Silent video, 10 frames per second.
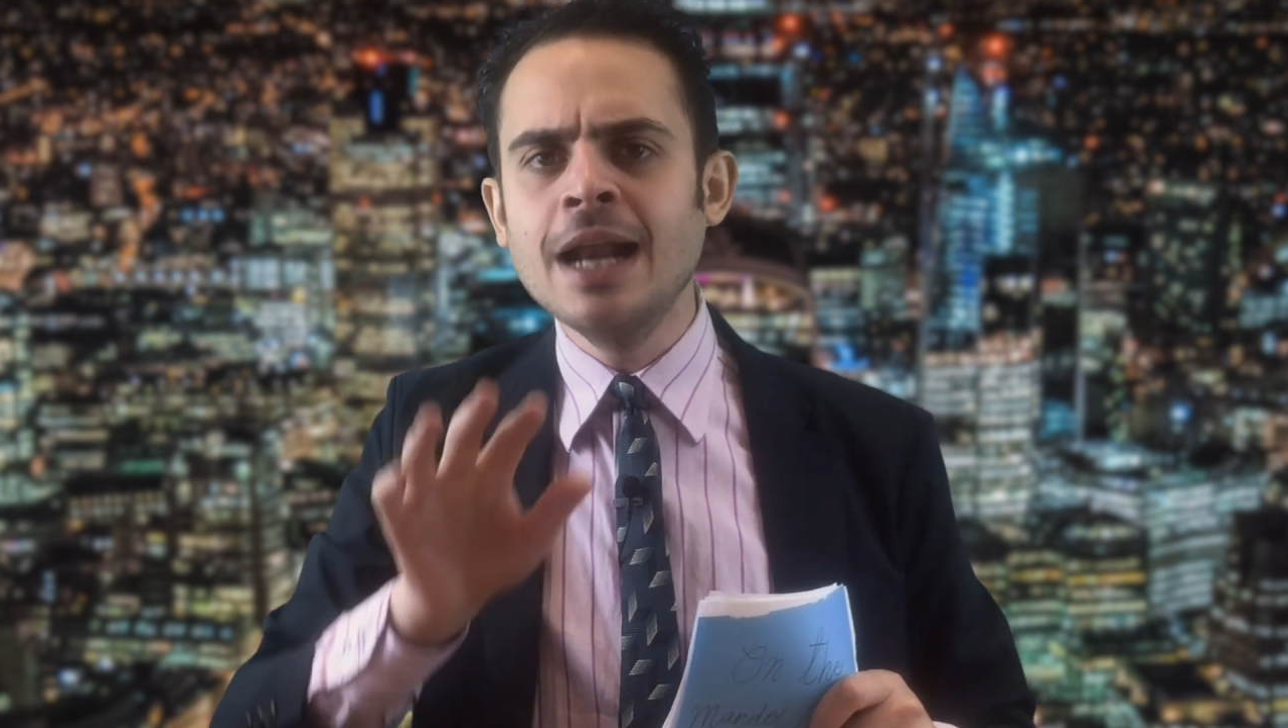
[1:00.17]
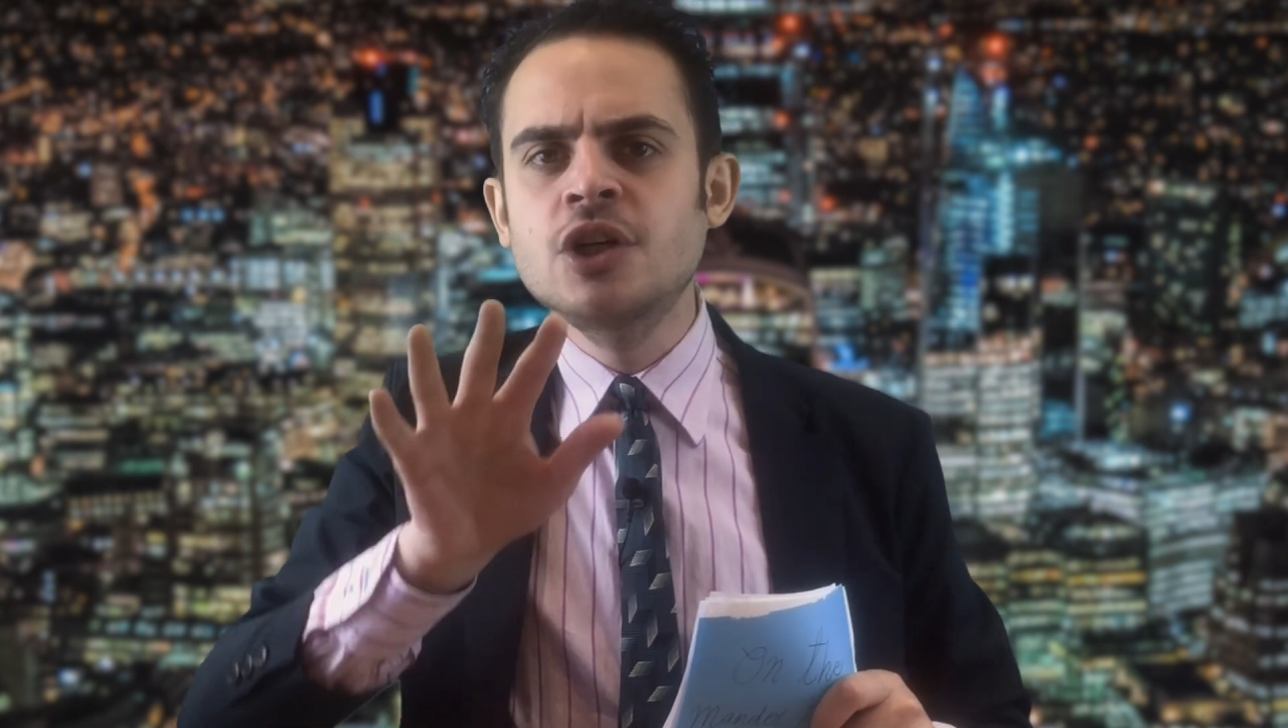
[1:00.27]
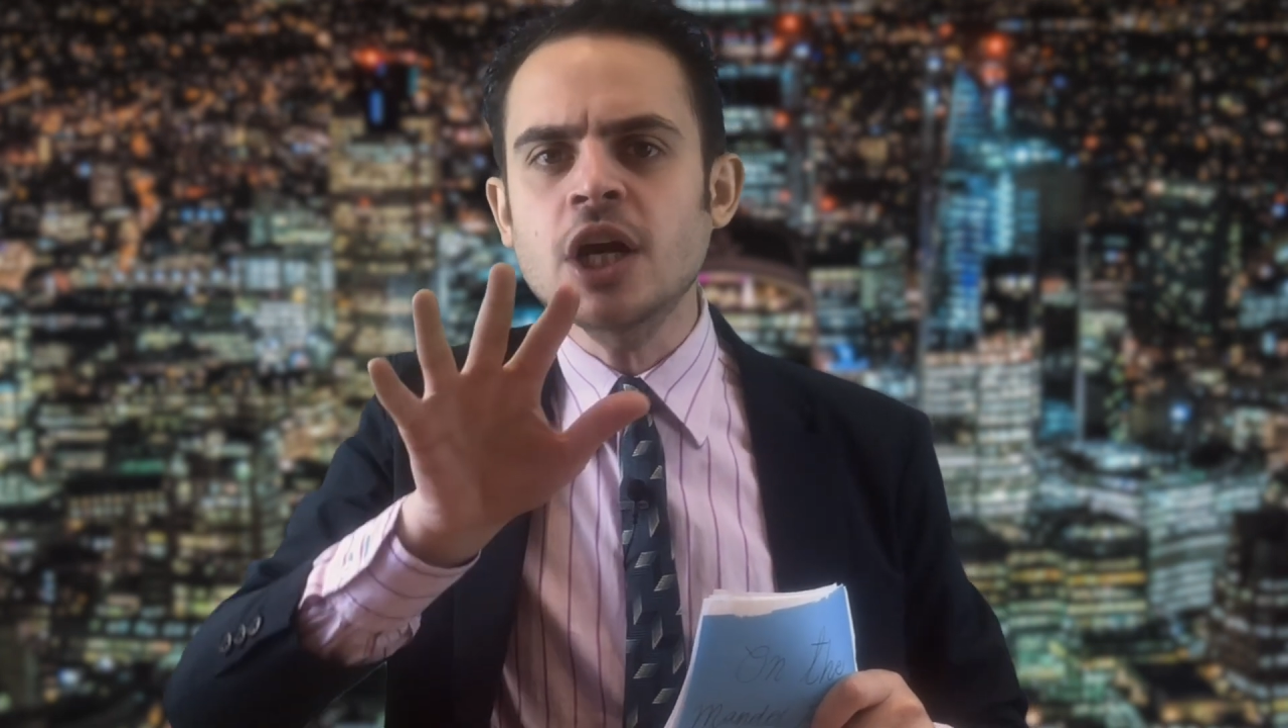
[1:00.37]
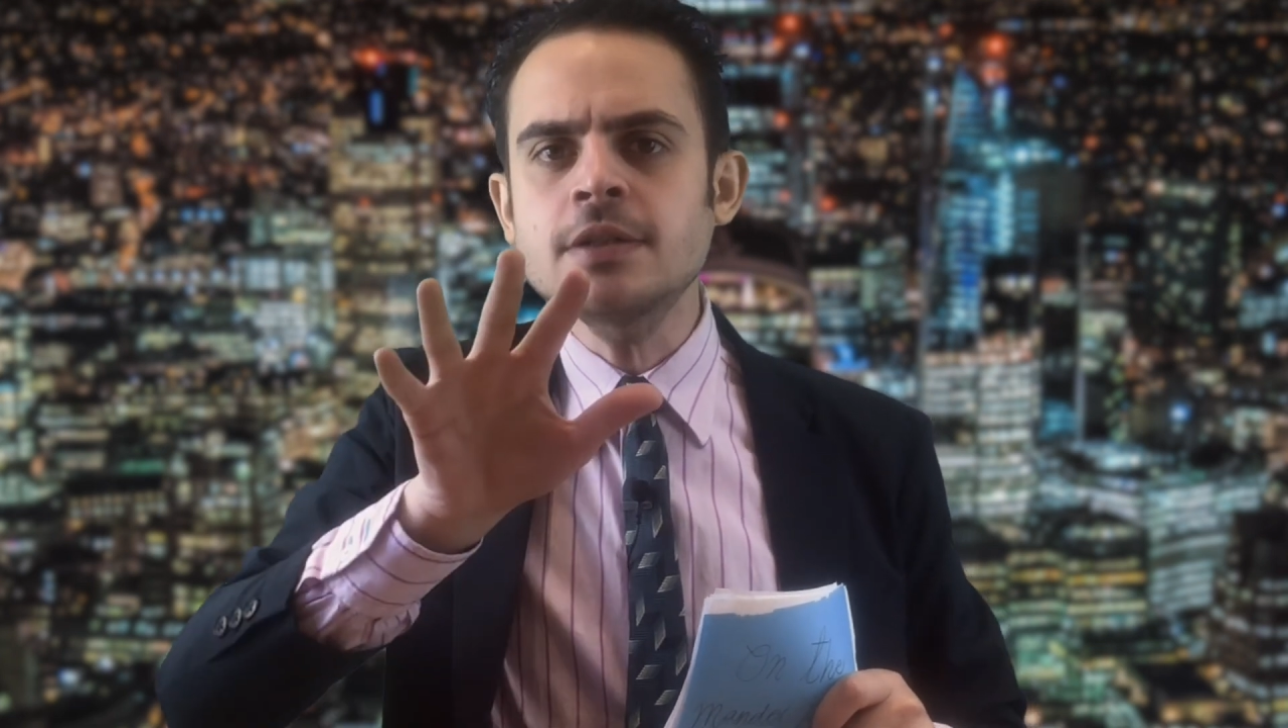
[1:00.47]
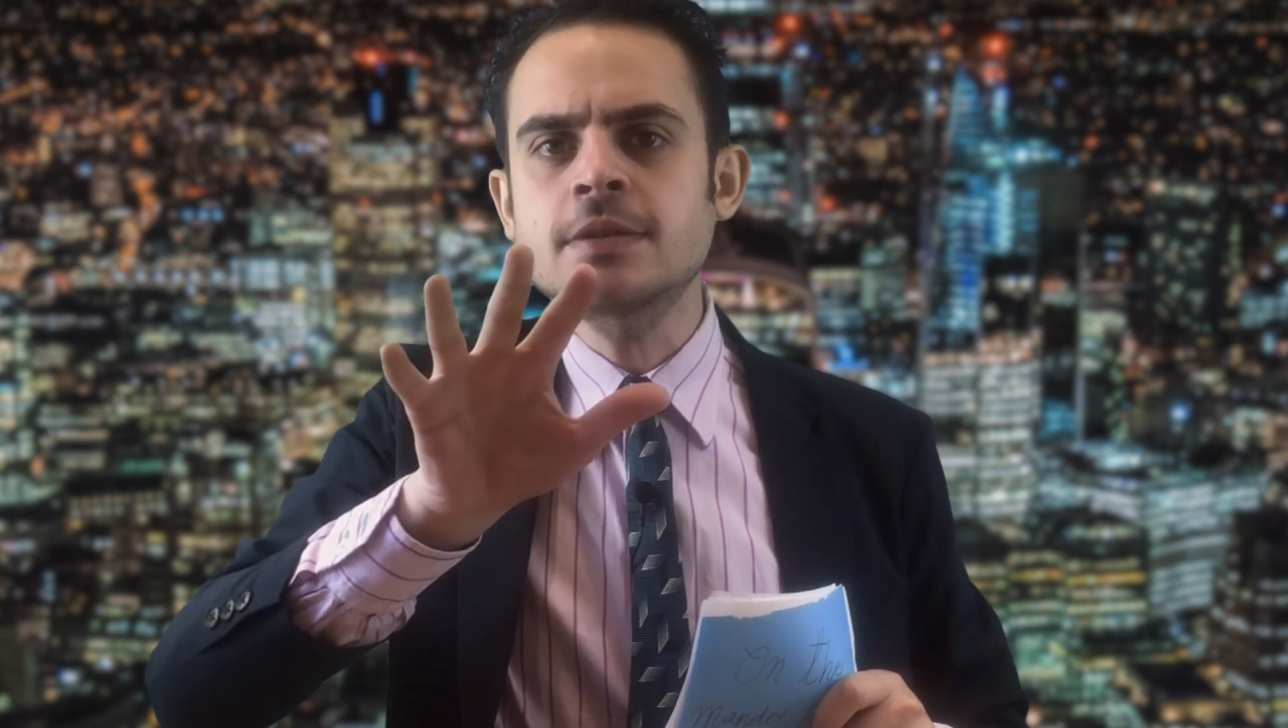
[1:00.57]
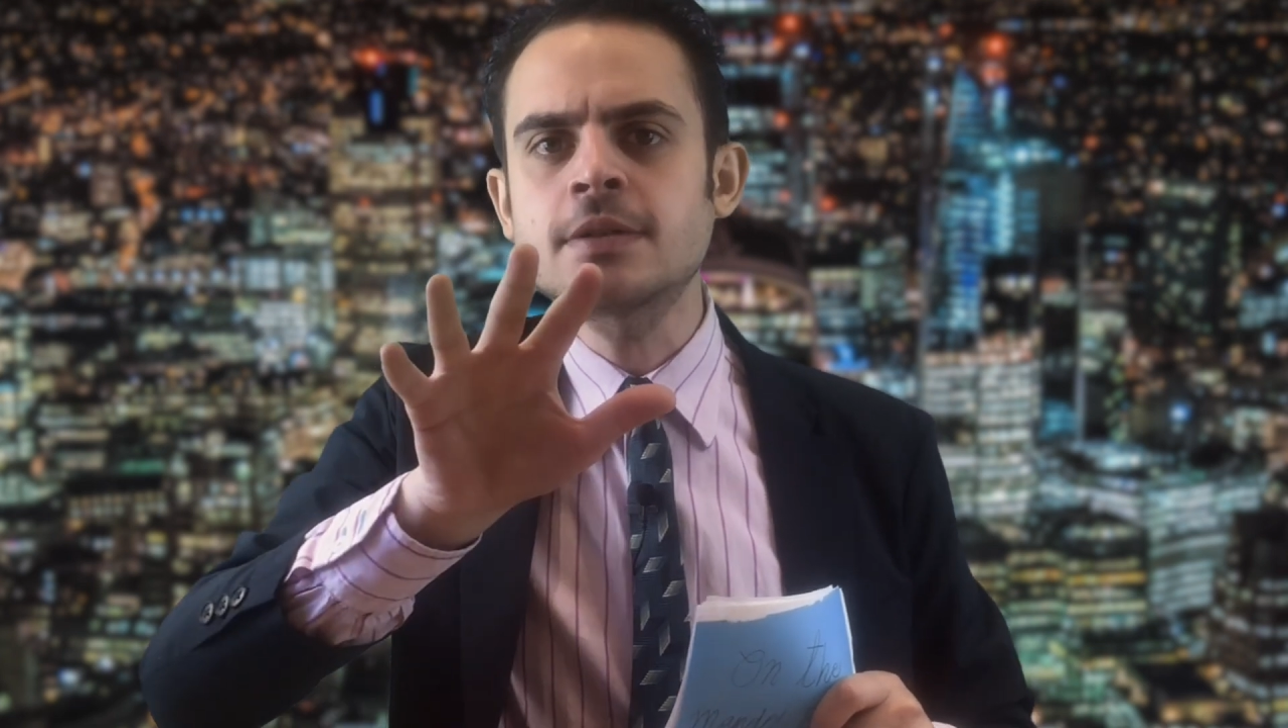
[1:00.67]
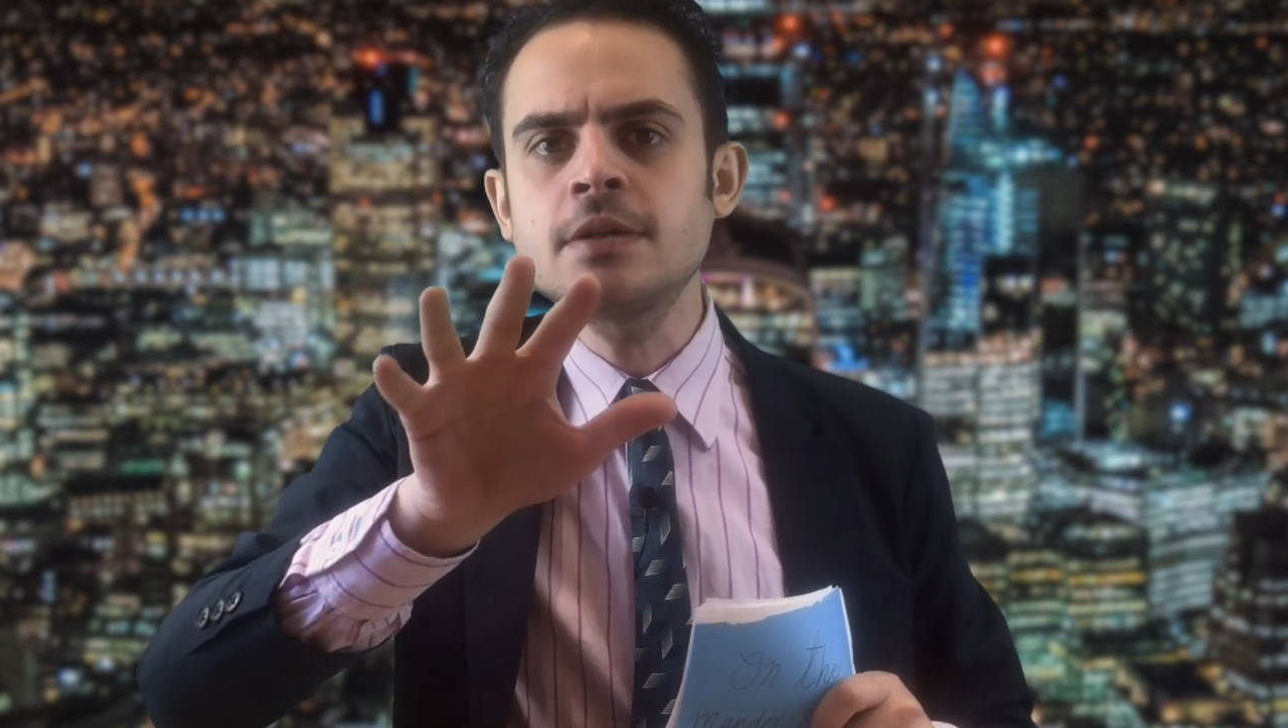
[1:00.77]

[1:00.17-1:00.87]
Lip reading: and just